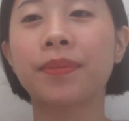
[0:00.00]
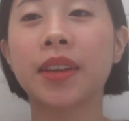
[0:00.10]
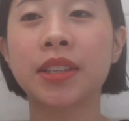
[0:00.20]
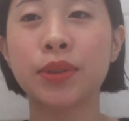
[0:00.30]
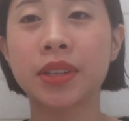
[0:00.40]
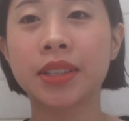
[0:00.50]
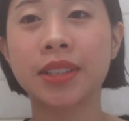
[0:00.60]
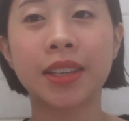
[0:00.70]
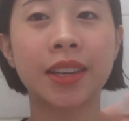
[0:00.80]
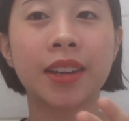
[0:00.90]
As you can
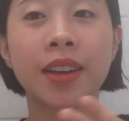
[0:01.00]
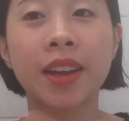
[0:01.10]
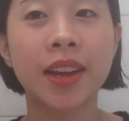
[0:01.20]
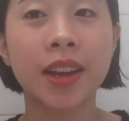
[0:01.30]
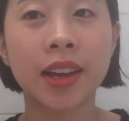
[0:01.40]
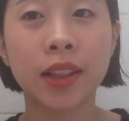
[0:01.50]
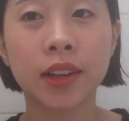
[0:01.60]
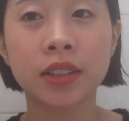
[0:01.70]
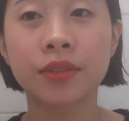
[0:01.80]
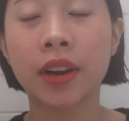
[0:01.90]
see, it
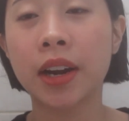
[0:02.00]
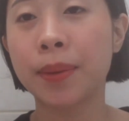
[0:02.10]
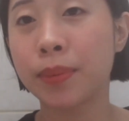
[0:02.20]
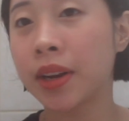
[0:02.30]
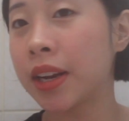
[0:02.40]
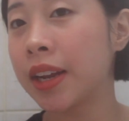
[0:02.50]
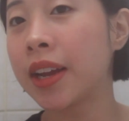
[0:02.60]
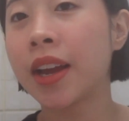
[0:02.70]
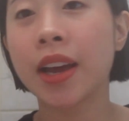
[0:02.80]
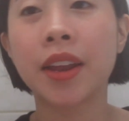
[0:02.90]
looks very pretty
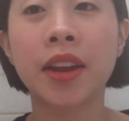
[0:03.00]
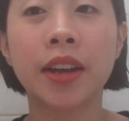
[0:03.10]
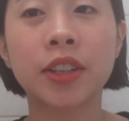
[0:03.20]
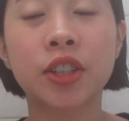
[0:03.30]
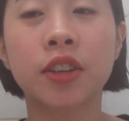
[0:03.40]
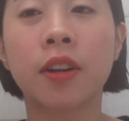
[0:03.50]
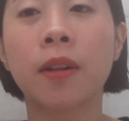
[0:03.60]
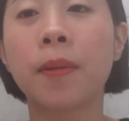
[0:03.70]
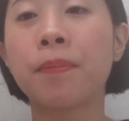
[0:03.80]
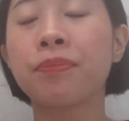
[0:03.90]
and
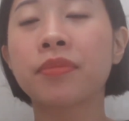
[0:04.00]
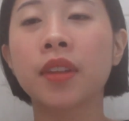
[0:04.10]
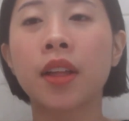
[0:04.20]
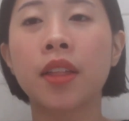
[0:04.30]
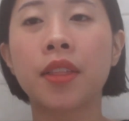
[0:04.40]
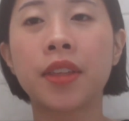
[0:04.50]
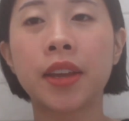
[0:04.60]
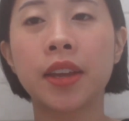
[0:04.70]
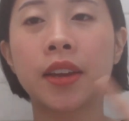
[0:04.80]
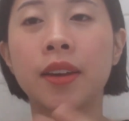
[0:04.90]
natural.
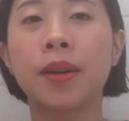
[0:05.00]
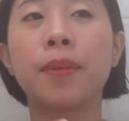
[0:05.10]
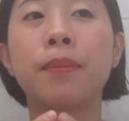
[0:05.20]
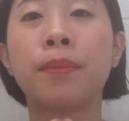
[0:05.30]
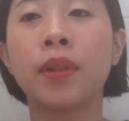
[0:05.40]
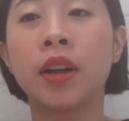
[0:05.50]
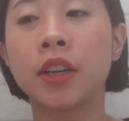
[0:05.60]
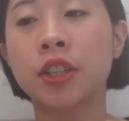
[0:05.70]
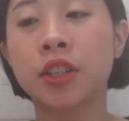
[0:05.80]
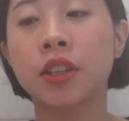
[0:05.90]
The
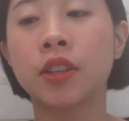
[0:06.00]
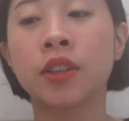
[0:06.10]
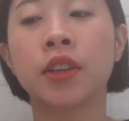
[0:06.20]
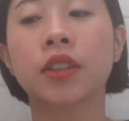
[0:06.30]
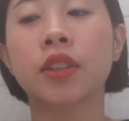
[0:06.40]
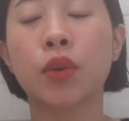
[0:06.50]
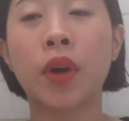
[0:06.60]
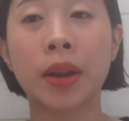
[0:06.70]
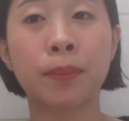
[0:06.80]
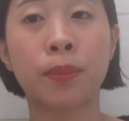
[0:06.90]
blush looked
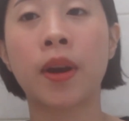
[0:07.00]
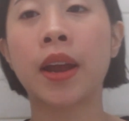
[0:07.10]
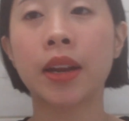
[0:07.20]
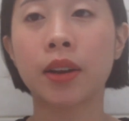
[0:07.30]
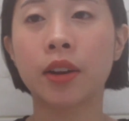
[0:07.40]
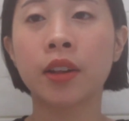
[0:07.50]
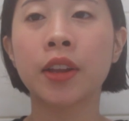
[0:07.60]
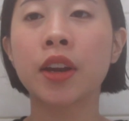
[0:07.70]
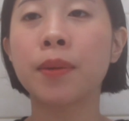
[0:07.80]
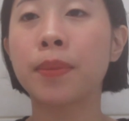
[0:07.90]
quite bright
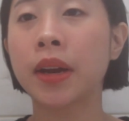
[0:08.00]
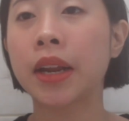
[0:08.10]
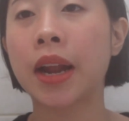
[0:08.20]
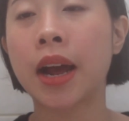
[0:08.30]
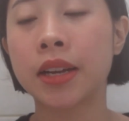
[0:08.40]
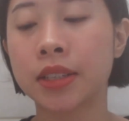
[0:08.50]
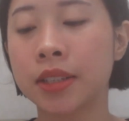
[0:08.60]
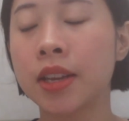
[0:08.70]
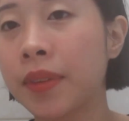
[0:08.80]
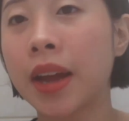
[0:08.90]
earlier, but it
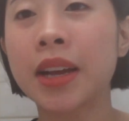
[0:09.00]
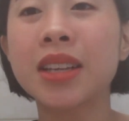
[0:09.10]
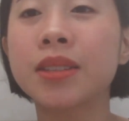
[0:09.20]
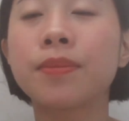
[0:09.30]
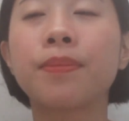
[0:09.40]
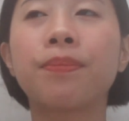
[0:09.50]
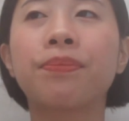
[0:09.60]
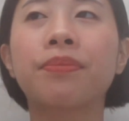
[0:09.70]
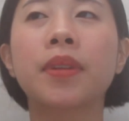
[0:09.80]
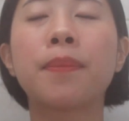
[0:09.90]
has, I guess,
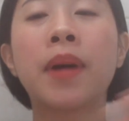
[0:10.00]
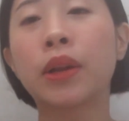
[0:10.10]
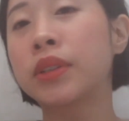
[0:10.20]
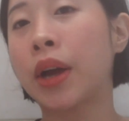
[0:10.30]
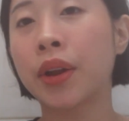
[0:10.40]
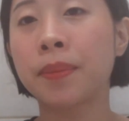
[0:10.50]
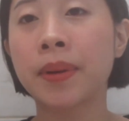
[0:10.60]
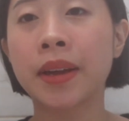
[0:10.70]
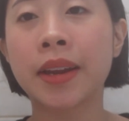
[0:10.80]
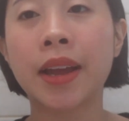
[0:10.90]
mellowed down a
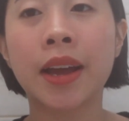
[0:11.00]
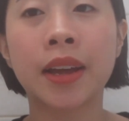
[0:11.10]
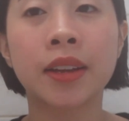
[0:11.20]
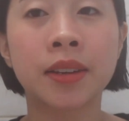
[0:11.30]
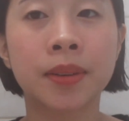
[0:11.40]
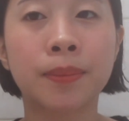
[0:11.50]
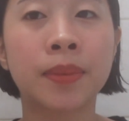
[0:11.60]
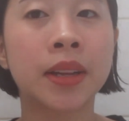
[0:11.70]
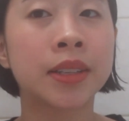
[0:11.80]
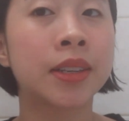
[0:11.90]
bit and
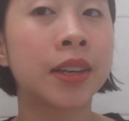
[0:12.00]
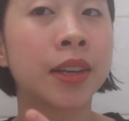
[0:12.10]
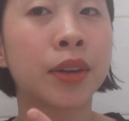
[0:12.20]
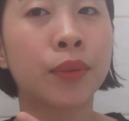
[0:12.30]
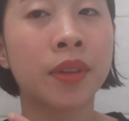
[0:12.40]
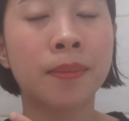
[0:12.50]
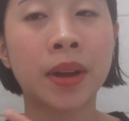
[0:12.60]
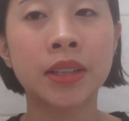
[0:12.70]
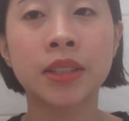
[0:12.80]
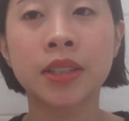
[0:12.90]
blended in with
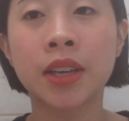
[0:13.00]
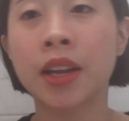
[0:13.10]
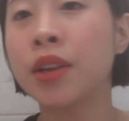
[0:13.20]
my skin.